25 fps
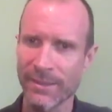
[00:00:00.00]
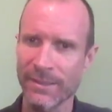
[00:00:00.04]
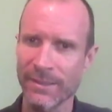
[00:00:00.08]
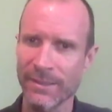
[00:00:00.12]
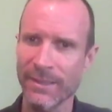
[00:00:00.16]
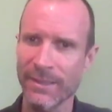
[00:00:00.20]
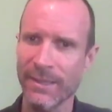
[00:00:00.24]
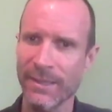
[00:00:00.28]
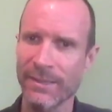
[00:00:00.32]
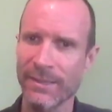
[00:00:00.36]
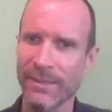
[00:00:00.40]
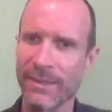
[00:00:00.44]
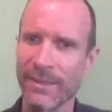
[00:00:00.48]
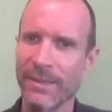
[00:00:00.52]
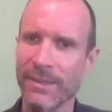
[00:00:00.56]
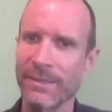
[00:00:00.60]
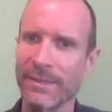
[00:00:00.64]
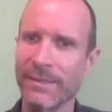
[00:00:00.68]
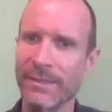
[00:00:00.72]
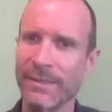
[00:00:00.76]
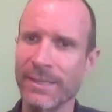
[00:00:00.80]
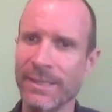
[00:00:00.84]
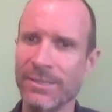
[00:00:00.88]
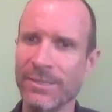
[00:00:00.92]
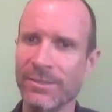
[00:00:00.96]
that
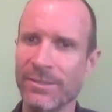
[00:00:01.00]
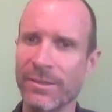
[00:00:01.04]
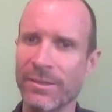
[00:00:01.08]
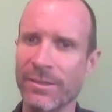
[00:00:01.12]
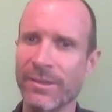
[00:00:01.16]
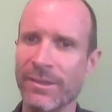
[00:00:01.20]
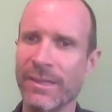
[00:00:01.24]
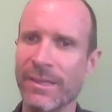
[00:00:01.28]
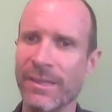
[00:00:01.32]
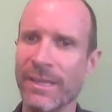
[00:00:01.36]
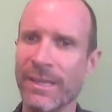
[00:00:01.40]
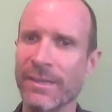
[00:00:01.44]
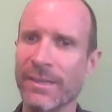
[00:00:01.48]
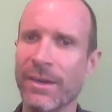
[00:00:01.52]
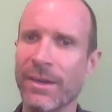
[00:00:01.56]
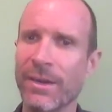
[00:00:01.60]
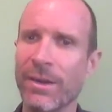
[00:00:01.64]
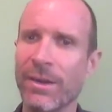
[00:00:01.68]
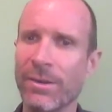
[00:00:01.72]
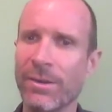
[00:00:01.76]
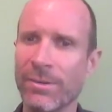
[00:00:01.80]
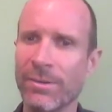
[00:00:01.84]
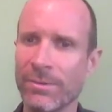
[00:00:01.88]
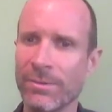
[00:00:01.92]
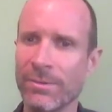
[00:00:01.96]
leads you to think,
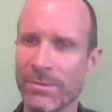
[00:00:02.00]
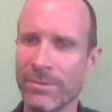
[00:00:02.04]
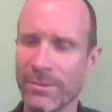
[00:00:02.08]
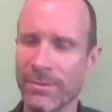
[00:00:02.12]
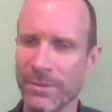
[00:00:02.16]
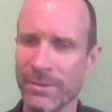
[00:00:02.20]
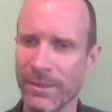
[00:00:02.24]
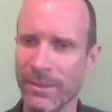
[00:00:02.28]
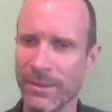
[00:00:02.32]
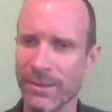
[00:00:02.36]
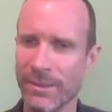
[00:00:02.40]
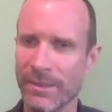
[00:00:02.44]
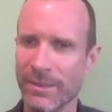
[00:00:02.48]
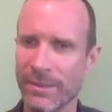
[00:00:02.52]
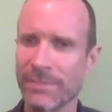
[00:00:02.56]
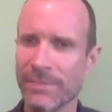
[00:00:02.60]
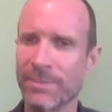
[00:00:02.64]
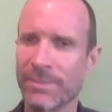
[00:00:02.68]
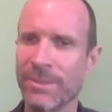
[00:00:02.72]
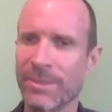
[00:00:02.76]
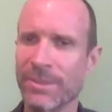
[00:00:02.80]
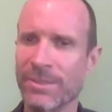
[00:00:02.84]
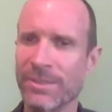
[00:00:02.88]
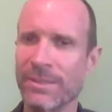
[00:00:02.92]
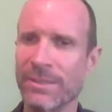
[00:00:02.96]
oh, this
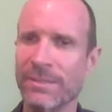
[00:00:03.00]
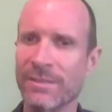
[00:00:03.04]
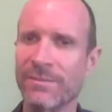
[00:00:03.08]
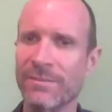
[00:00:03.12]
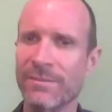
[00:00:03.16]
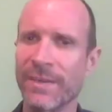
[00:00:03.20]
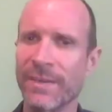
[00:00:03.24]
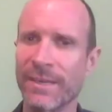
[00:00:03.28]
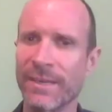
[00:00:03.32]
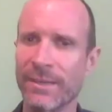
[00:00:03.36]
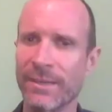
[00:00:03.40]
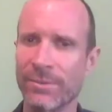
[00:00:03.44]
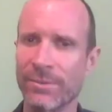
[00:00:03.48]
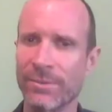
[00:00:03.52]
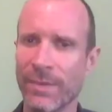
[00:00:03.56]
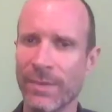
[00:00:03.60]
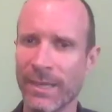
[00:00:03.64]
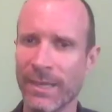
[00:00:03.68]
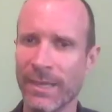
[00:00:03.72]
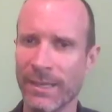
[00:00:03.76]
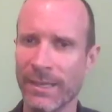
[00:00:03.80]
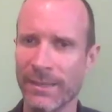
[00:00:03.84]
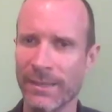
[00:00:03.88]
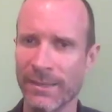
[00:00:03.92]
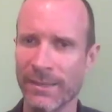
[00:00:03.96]
person is very
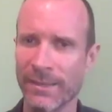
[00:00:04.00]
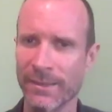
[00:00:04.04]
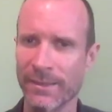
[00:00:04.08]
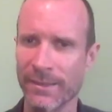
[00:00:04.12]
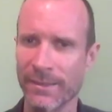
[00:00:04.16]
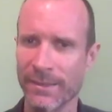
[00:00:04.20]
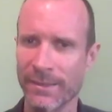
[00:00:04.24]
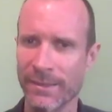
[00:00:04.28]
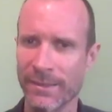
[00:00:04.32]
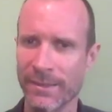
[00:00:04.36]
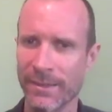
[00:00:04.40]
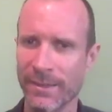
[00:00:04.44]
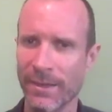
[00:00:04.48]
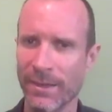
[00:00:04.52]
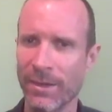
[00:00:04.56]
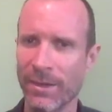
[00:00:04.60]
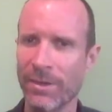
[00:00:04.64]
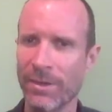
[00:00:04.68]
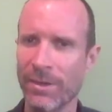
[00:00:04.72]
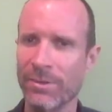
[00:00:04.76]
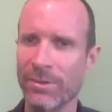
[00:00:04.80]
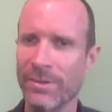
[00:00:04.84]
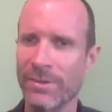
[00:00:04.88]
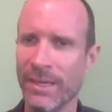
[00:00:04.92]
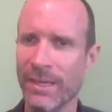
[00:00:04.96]
awake.
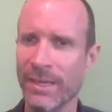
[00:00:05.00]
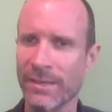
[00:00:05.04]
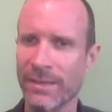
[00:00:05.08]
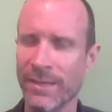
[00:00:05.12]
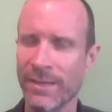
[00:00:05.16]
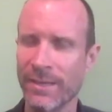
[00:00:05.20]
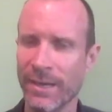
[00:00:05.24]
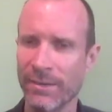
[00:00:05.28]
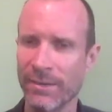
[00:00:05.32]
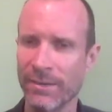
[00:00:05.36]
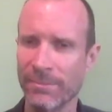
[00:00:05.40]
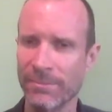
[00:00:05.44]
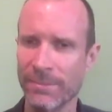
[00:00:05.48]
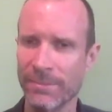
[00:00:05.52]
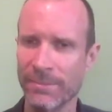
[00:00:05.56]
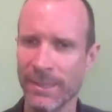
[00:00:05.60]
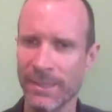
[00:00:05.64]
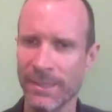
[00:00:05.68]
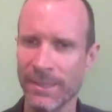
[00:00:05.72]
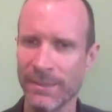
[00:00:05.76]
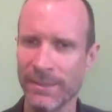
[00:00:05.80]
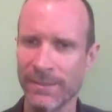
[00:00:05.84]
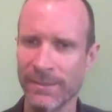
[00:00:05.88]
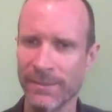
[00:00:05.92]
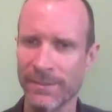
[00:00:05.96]
Oh, they could help
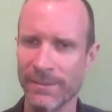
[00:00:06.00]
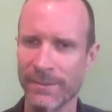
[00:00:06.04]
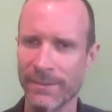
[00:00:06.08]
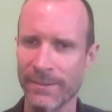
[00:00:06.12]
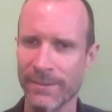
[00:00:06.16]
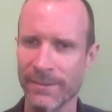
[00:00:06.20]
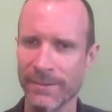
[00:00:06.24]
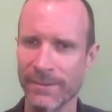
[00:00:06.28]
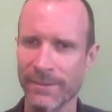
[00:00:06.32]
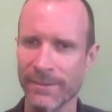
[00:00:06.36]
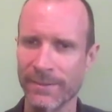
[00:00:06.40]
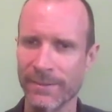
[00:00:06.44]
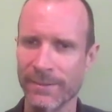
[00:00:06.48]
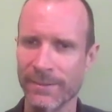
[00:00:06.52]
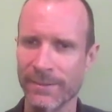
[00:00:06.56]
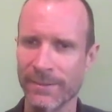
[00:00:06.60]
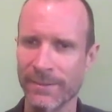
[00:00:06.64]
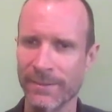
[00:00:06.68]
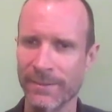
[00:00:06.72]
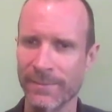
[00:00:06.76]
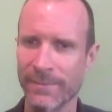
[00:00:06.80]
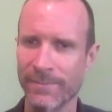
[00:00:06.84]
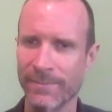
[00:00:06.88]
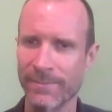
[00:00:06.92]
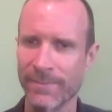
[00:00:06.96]
me.
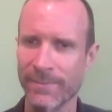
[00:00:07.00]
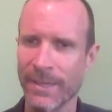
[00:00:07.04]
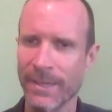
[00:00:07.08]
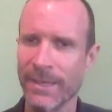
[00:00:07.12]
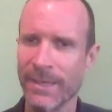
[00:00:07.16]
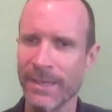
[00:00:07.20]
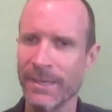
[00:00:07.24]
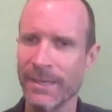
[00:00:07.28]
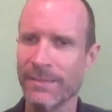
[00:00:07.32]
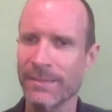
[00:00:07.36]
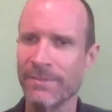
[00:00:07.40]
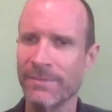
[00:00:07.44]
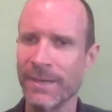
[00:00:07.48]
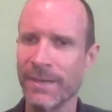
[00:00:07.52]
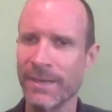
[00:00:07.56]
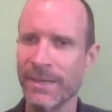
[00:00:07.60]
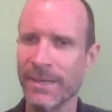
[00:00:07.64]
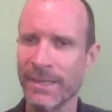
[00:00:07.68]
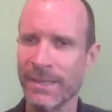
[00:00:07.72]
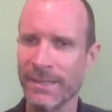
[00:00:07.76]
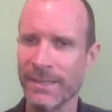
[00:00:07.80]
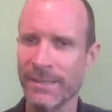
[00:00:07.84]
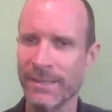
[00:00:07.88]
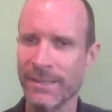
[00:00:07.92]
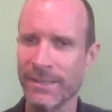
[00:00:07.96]
It's
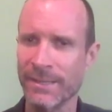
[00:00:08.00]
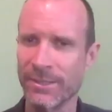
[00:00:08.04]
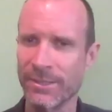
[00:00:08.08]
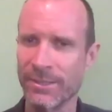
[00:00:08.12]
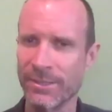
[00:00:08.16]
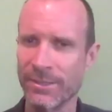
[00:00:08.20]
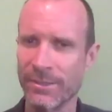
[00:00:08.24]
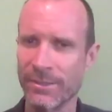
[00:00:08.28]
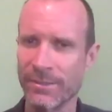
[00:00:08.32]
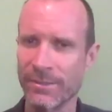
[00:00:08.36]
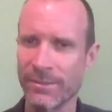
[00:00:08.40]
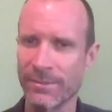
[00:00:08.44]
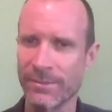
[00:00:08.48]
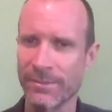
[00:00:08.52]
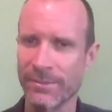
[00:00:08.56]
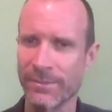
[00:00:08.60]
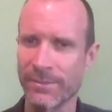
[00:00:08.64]
very easy to do.